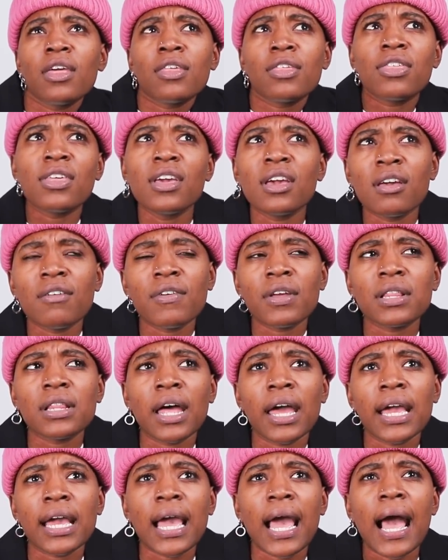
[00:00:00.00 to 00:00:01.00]
Think of it
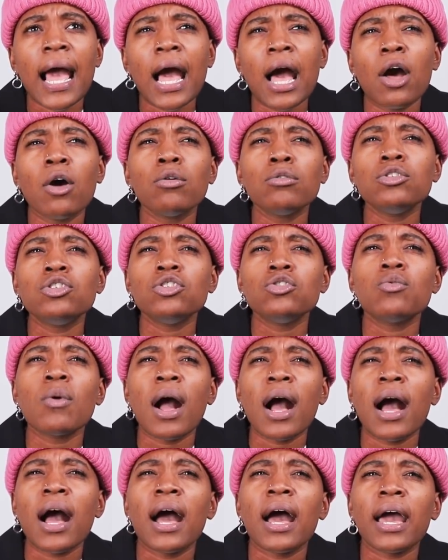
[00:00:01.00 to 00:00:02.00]
like, how do
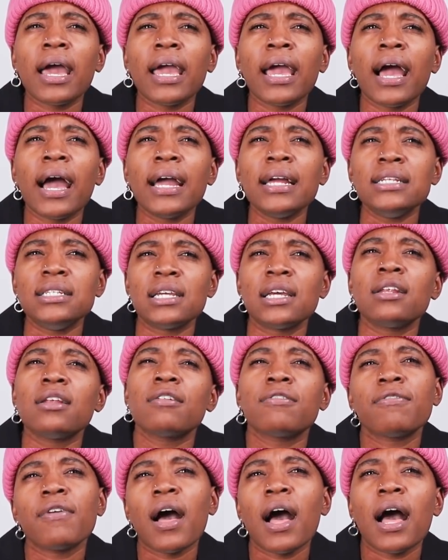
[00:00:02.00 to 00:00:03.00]
I
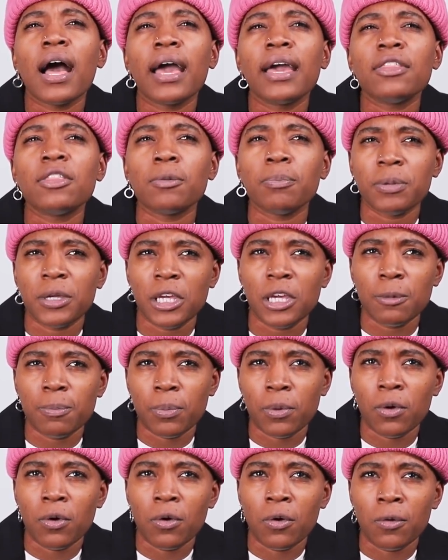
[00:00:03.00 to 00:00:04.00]
identify the
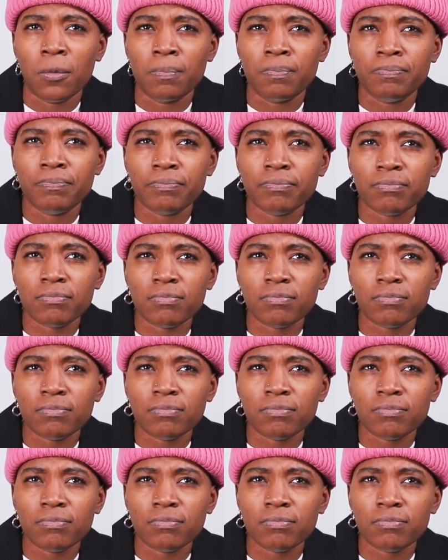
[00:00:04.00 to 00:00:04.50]
people